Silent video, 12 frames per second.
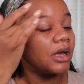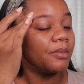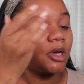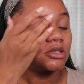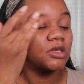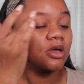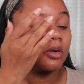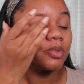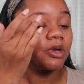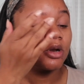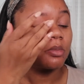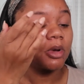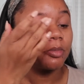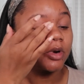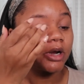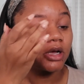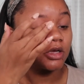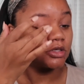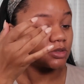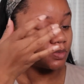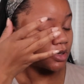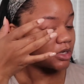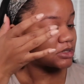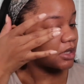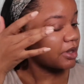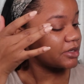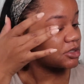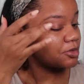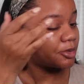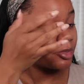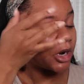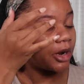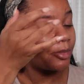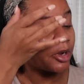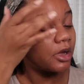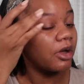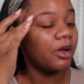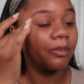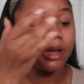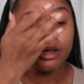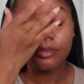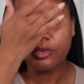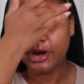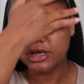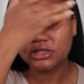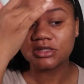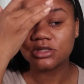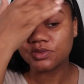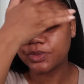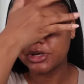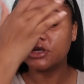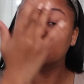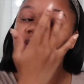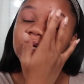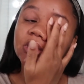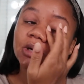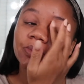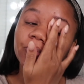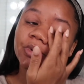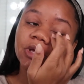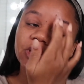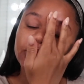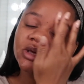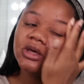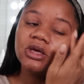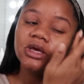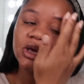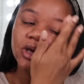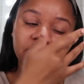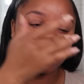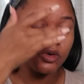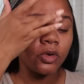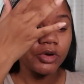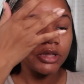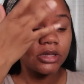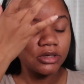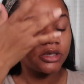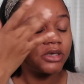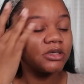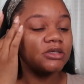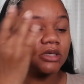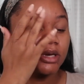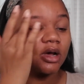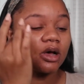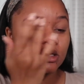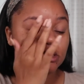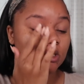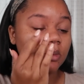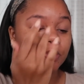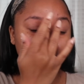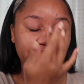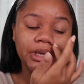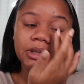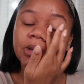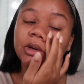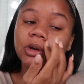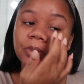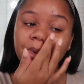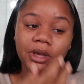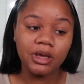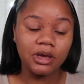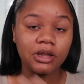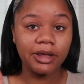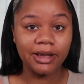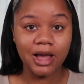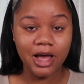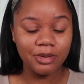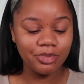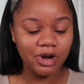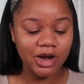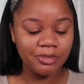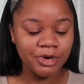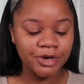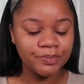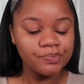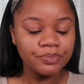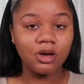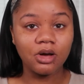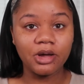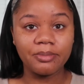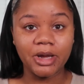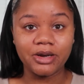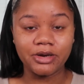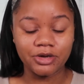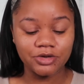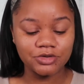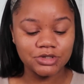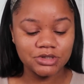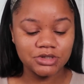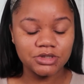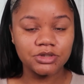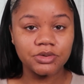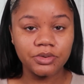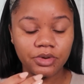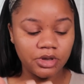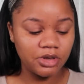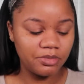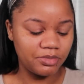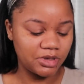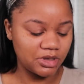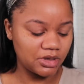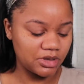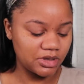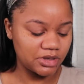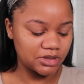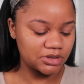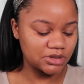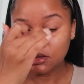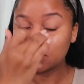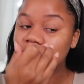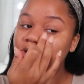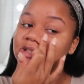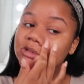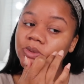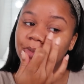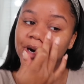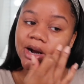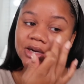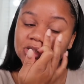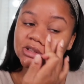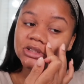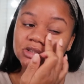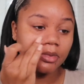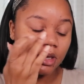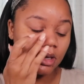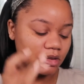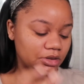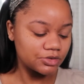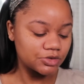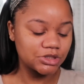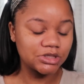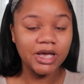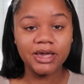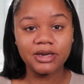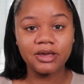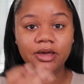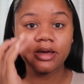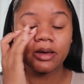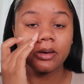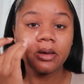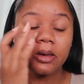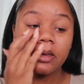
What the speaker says: I'm also gonna put it on my brows because I like to put primer on my brows as well to help with any oiliness. And I also put a little bit like eye primer on my nose too, because this is where I tend to get a little shiny at,